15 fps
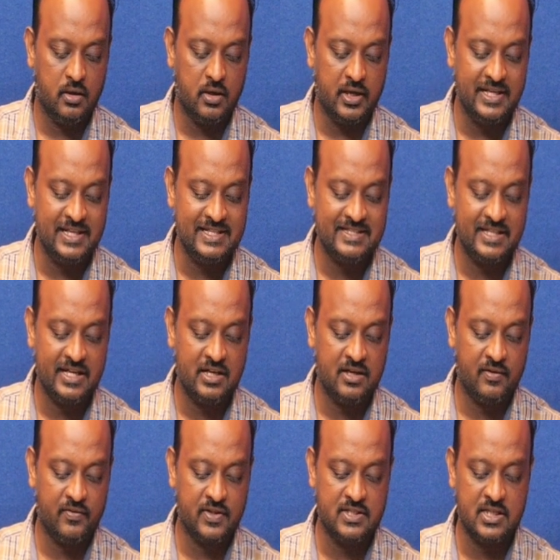inside
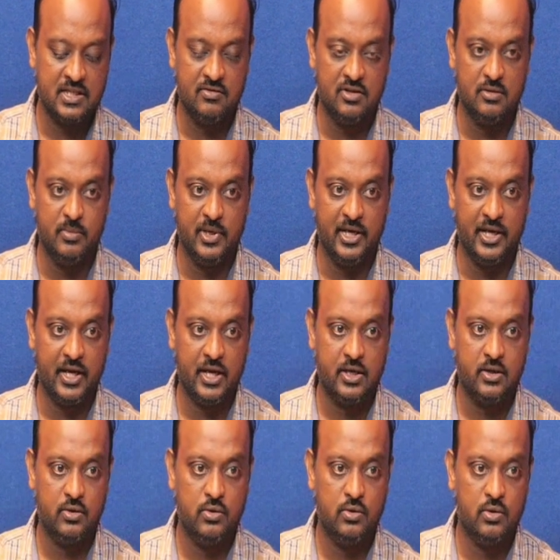of the cell will be
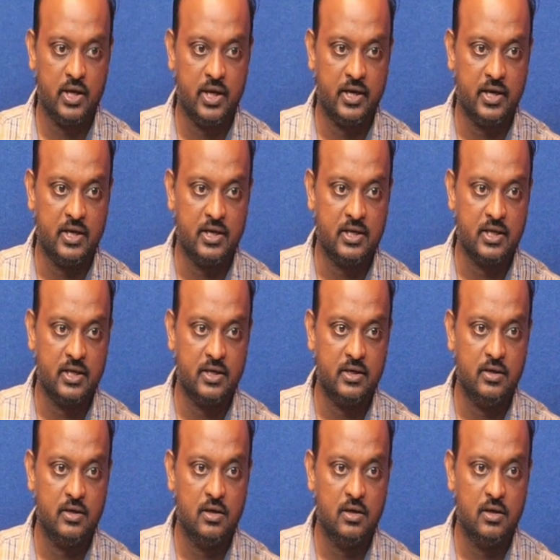negative, and entire